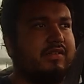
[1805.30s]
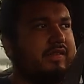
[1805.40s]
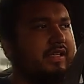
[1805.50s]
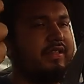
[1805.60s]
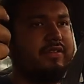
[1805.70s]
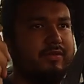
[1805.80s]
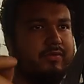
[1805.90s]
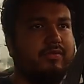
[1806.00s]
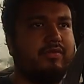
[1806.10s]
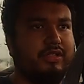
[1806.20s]
of getting
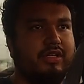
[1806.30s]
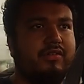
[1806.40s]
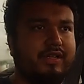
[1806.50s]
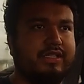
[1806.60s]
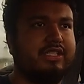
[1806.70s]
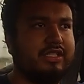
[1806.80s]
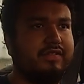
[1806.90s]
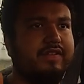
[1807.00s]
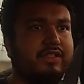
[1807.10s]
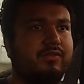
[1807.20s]
through, you know, each
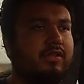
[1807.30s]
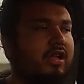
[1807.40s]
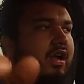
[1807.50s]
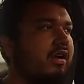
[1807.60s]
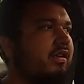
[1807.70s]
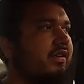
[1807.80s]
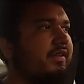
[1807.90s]
individual lock.